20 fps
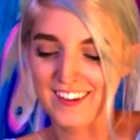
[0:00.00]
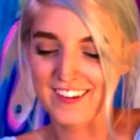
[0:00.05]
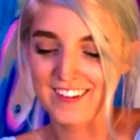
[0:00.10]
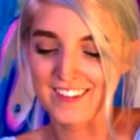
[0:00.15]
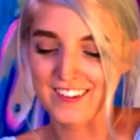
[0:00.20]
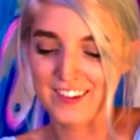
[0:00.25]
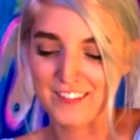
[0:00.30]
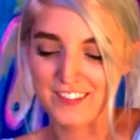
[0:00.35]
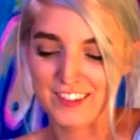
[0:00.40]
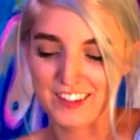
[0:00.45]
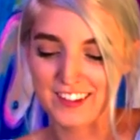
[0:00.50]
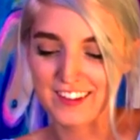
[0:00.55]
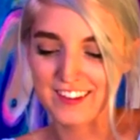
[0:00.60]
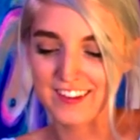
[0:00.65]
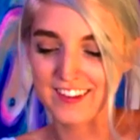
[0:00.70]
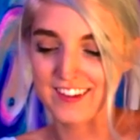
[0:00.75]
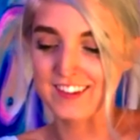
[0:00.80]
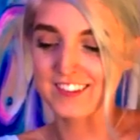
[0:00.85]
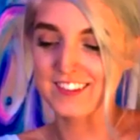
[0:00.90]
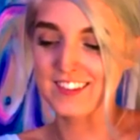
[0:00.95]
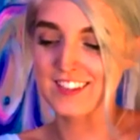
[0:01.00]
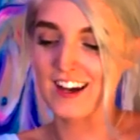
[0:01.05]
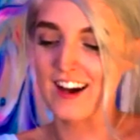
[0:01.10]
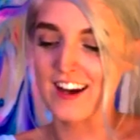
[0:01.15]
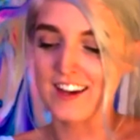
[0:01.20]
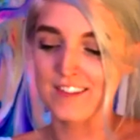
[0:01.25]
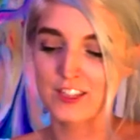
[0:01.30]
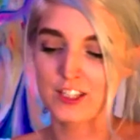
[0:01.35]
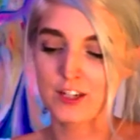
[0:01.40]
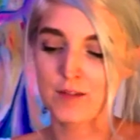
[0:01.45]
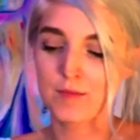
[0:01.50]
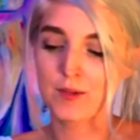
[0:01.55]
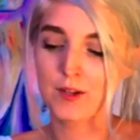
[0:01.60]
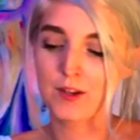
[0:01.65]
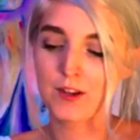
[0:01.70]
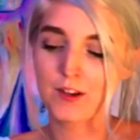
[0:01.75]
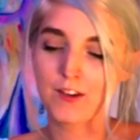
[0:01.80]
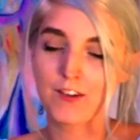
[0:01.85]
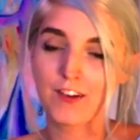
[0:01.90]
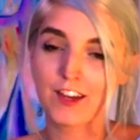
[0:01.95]
I'm going to put a little dot of shampoo
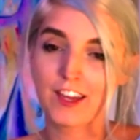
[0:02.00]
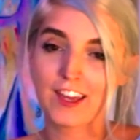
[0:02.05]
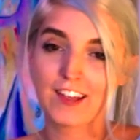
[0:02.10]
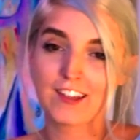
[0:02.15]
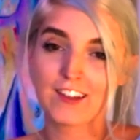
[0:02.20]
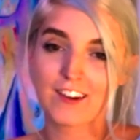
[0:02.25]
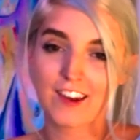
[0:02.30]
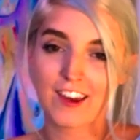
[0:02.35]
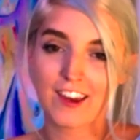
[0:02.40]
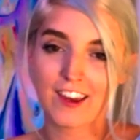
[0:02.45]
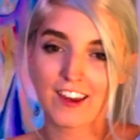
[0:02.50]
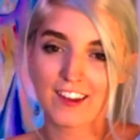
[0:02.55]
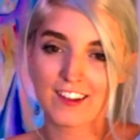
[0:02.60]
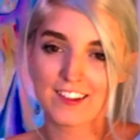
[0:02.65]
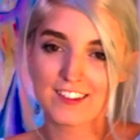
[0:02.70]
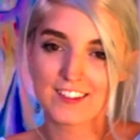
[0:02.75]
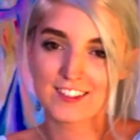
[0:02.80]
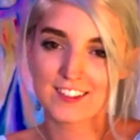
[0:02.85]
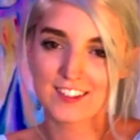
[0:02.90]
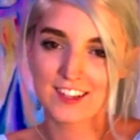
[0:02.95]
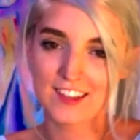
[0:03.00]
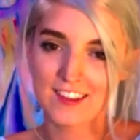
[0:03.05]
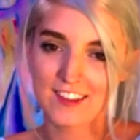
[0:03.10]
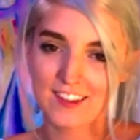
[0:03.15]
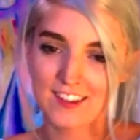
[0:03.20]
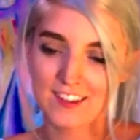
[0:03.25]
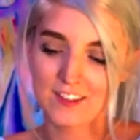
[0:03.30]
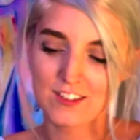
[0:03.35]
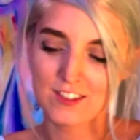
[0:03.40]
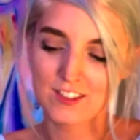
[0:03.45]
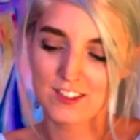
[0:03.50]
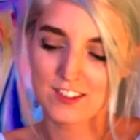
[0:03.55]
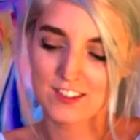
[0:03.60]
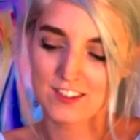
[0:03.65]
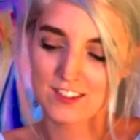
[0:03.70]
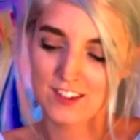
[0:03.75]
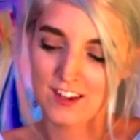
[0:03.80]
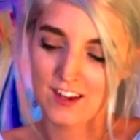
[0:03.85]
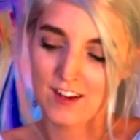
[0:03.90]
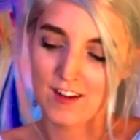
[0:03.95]
in your hand, and then you
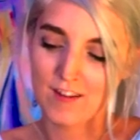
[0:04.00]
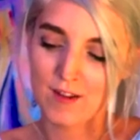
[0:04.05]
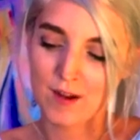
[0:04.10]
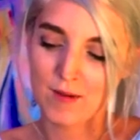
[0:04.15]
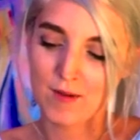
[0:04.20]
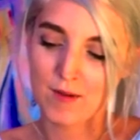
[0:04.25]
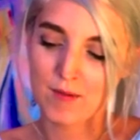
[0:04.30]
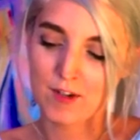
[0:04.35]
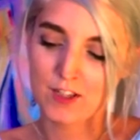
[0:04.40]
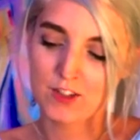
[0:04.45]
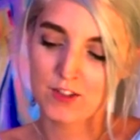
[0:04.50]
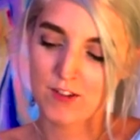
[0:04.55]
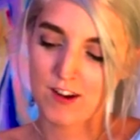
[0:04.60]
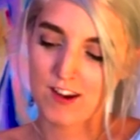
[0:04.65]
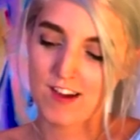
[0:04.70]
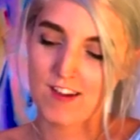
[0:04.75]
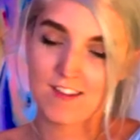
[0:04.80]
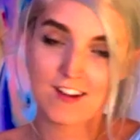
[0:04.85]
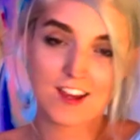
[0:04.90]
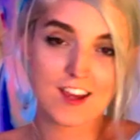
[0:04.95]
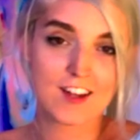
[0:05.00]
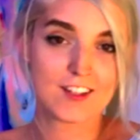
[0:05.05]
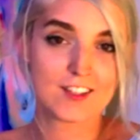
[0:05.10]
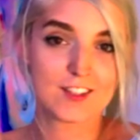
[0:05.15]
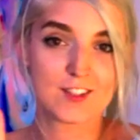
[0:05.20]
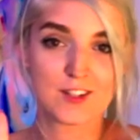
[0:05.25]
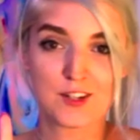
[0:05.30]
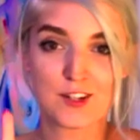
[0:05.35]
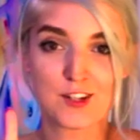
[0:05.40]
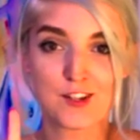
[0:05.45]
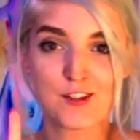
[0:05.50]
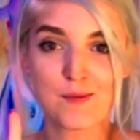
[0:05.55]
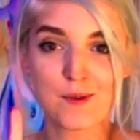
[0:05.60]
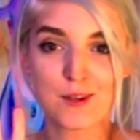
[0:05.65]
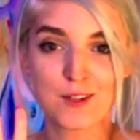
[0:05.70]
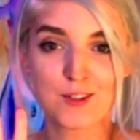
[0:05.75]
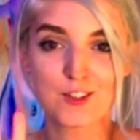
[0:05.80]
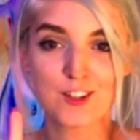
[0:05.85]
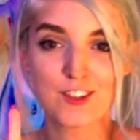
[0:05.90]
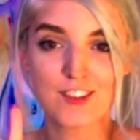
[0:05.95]
just rub your brush around in a circular
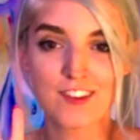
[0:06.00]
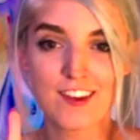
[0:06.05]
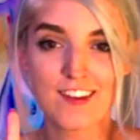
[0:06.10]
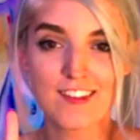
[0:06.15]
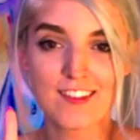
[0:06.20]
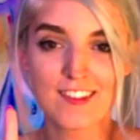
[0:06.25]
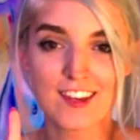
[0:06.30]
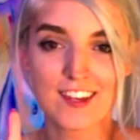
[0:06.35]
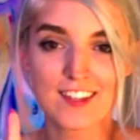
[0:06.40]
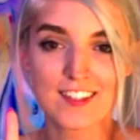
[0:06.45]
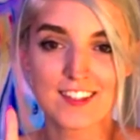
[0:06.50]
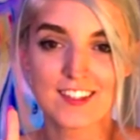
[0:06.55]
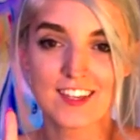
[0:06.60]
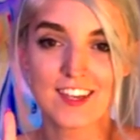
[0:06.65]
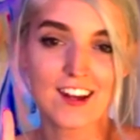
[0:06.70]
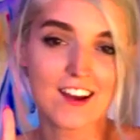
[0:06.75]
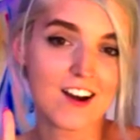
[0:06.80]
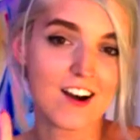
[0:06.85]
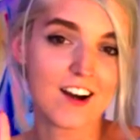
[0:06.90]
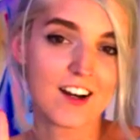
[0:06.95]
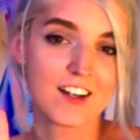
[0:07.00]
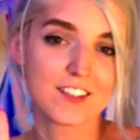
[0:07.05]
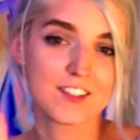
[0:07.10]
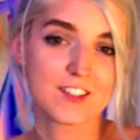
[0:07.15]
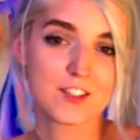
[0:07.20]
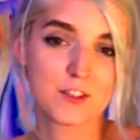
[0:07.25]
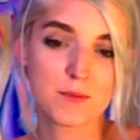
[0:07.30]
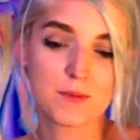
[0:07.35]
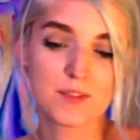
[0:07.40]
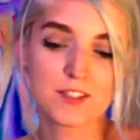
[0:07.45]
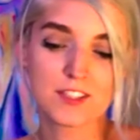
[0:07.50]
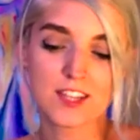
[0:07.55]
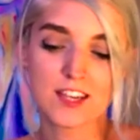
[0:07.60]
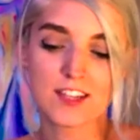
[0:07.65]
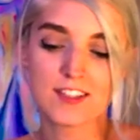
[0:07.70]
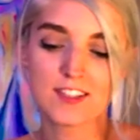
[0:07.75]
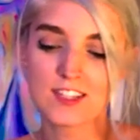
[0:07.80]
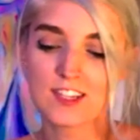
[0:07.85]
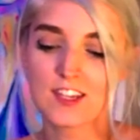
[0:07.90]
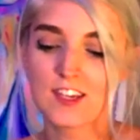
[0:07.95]
motion like this. Get it all super
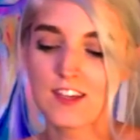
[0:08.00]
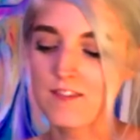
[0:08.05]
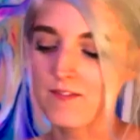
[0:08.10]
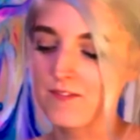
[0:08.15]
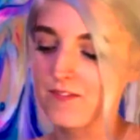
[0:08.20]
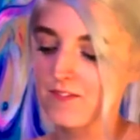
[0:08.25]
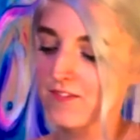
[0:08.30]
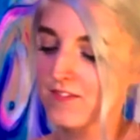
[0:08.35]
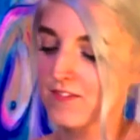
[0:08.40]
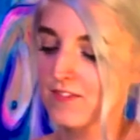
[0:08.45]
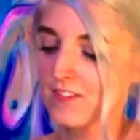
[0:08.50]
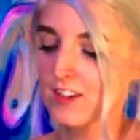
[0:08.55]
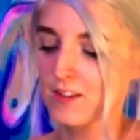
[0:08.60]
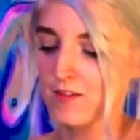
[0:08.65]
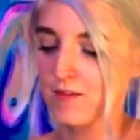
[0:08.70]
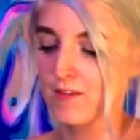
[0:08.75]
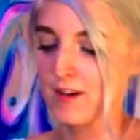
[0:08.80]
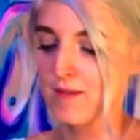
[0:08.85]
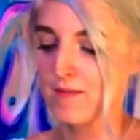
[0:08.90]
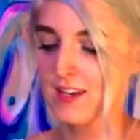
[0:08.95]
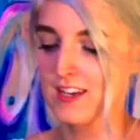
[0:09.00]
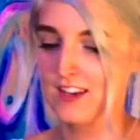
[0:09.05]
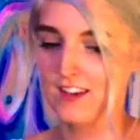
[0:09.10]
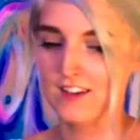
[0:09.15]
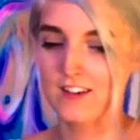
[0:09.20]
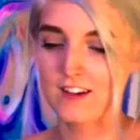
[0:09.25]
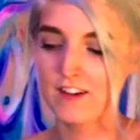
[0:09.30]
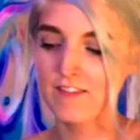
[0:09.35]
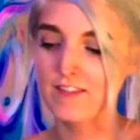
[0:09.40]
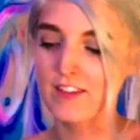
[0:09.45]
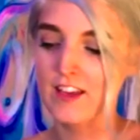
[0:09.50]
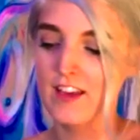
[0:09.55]
sudsy. Wipe my hand off.